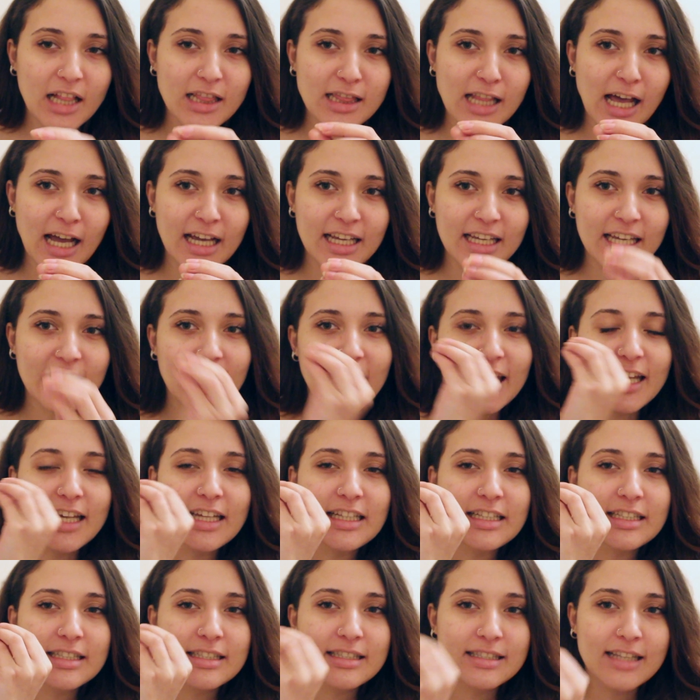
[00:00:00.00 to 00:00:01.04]
Like,
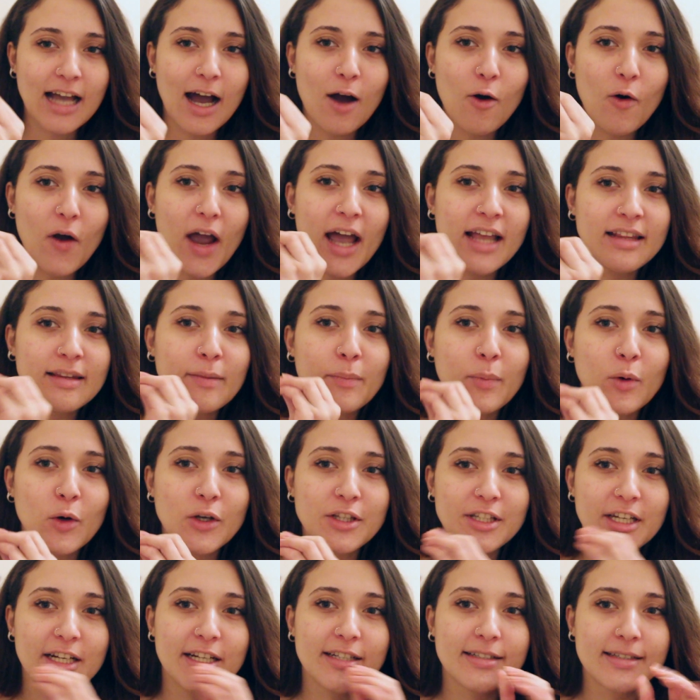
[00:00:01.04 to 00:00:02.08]
it's now at the
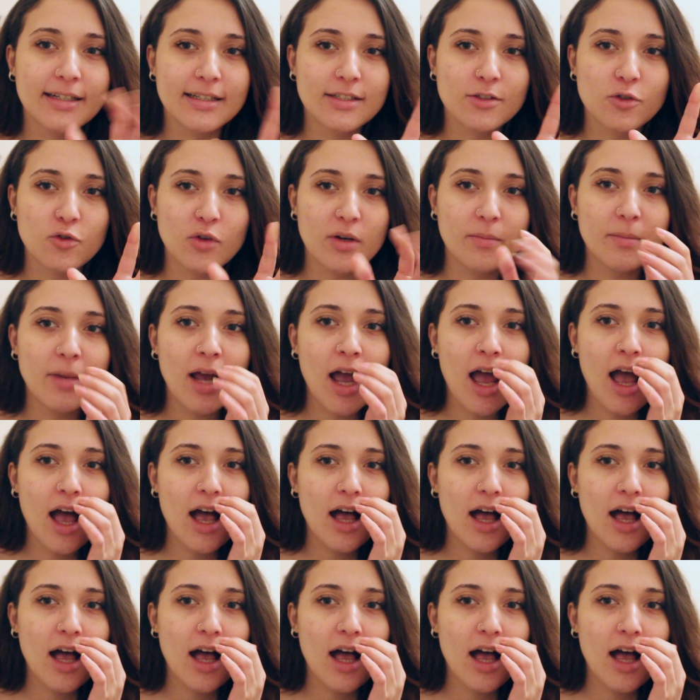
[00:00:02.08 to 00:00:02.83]
point that it's extreme.